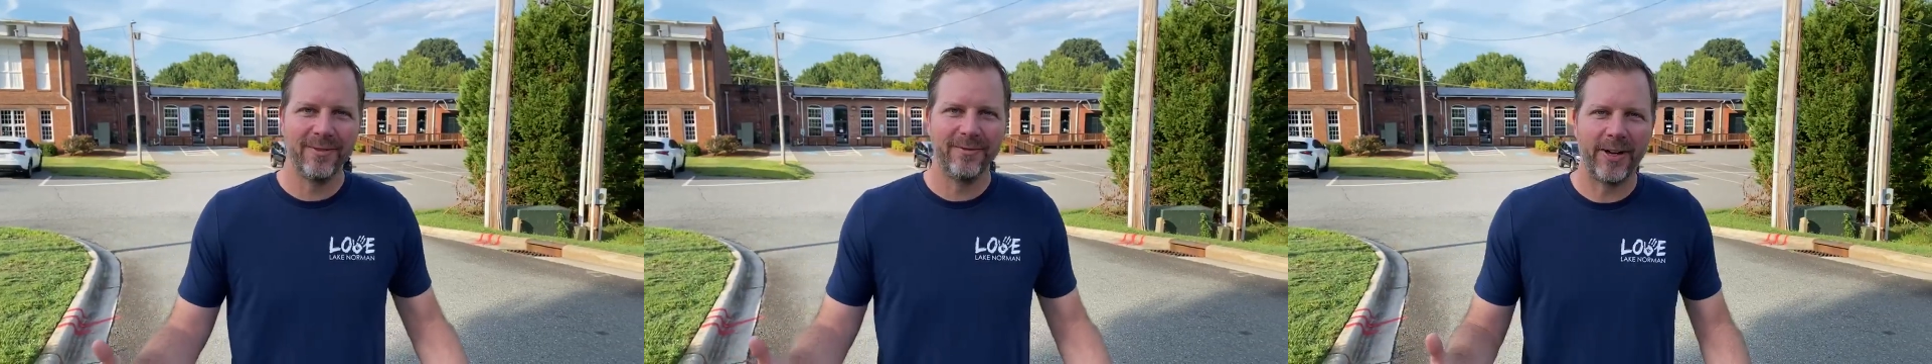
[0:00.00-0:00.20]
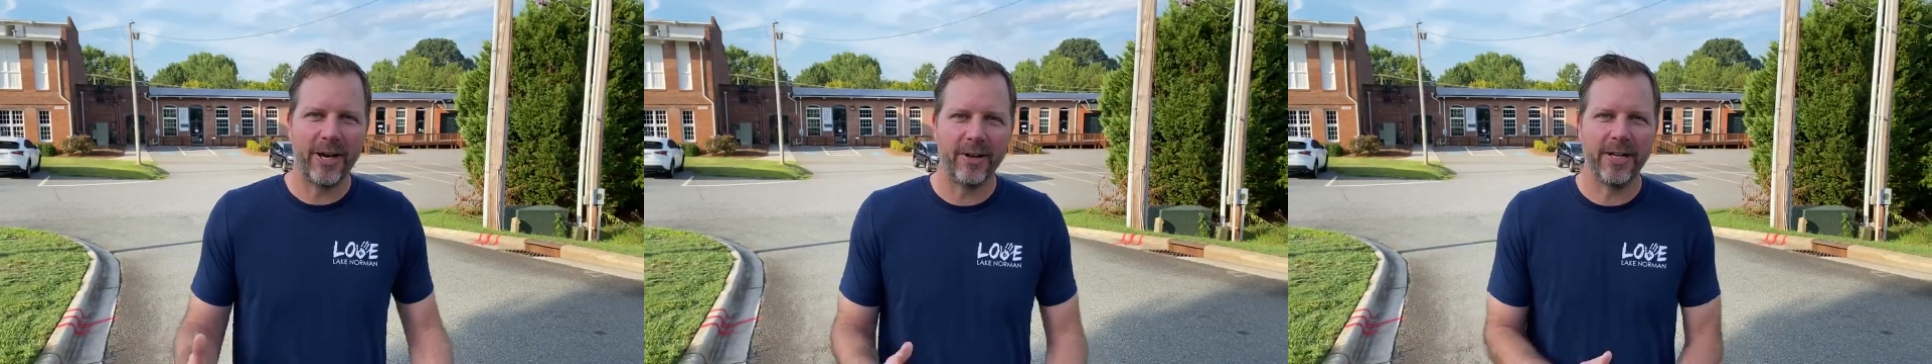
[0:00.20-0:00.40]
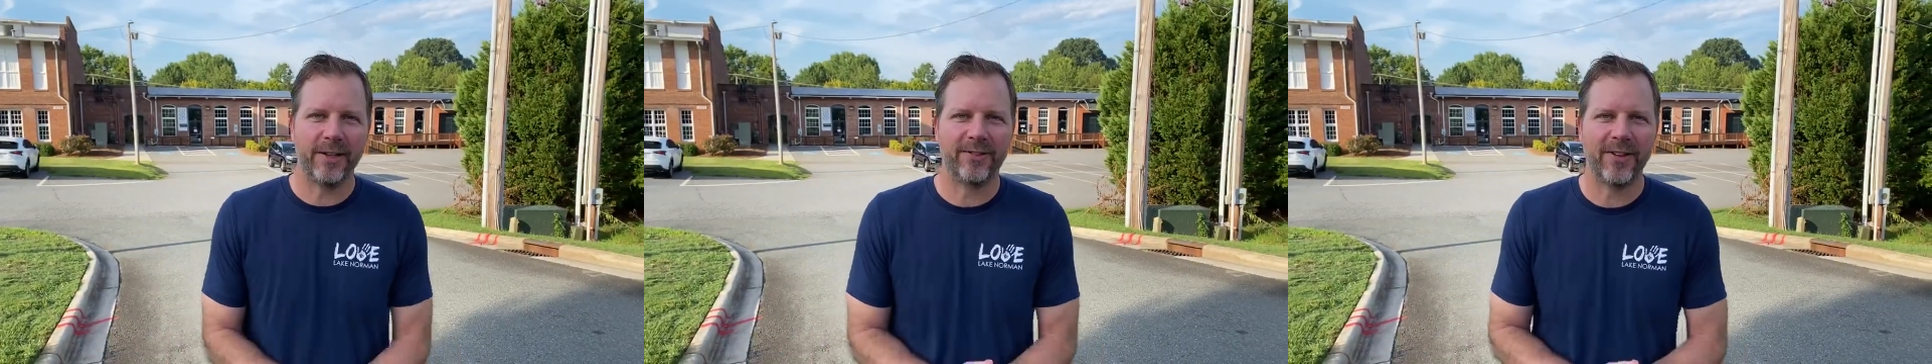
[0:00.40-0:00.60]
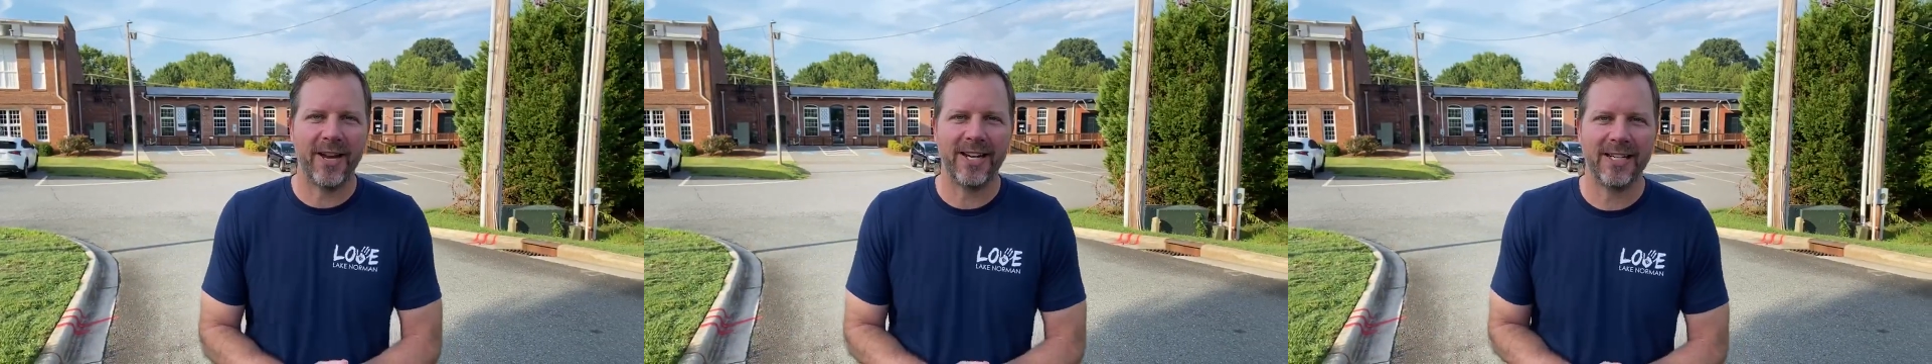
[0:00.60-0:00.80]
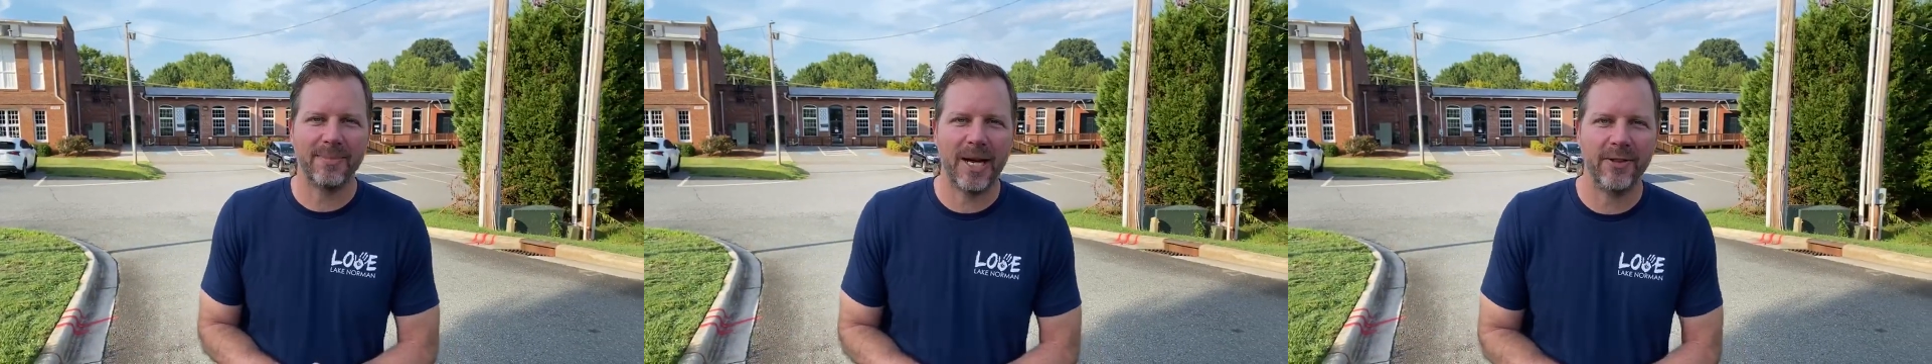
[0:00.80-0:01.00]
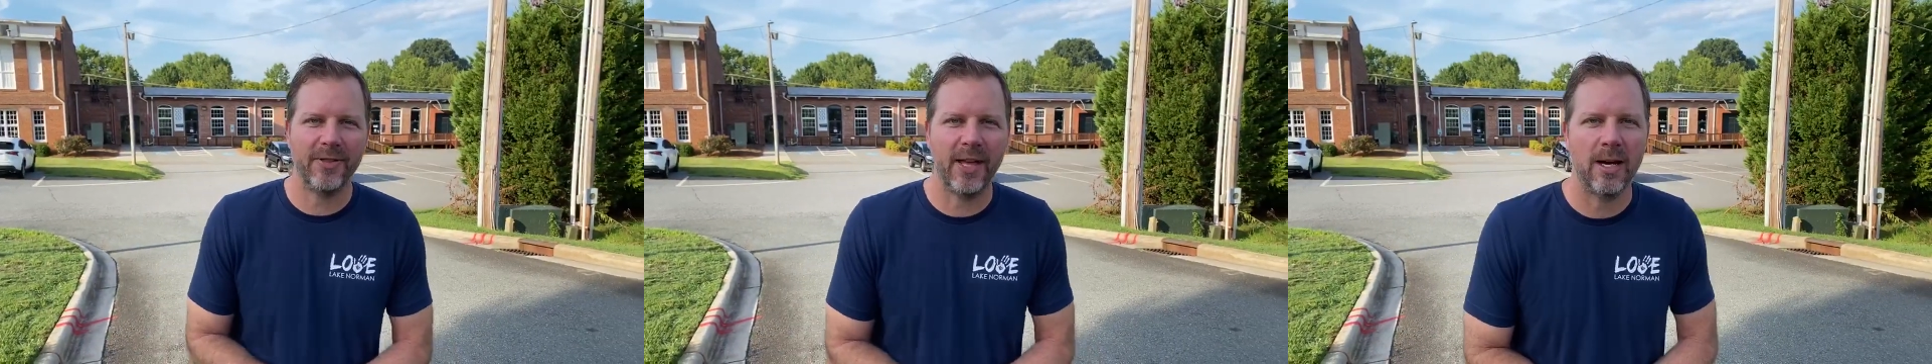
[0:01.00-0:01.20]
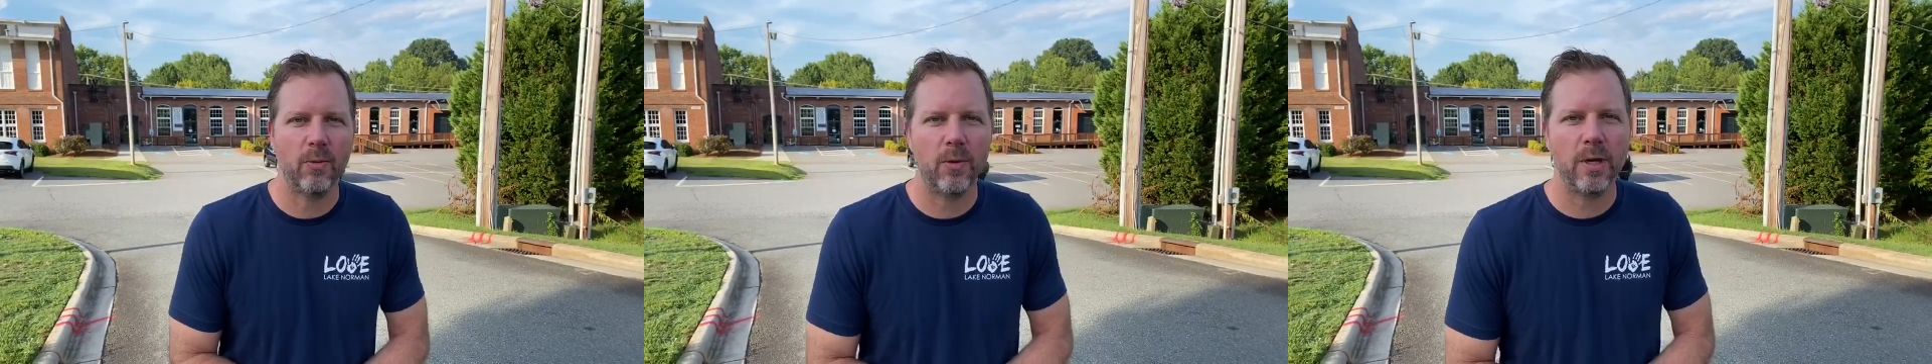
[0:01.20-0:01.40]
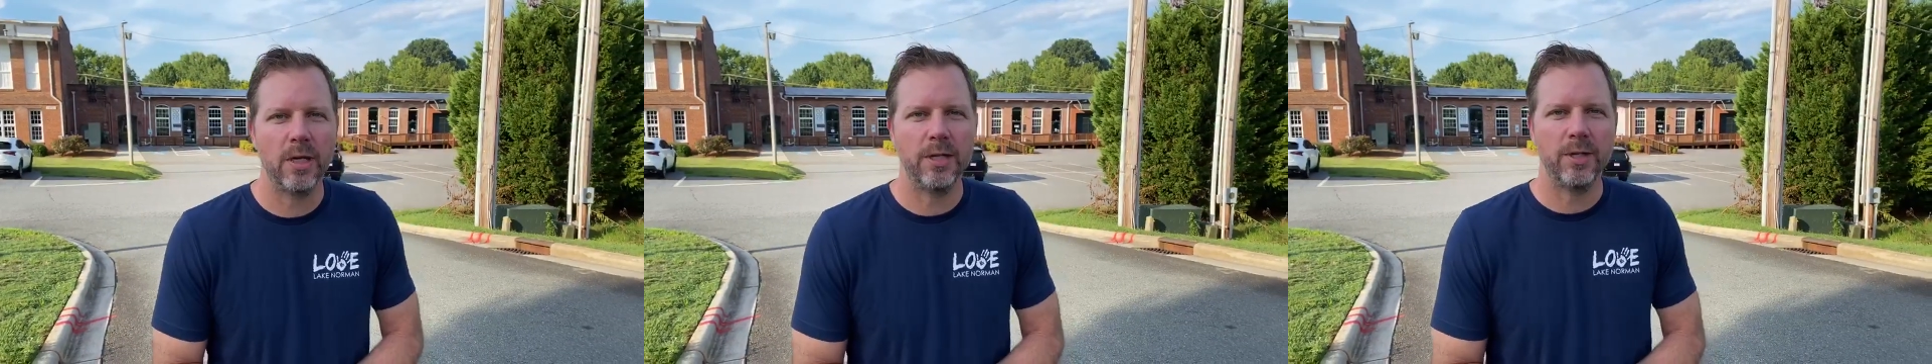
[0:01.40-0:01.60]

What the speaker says: Very excited about that. We're going to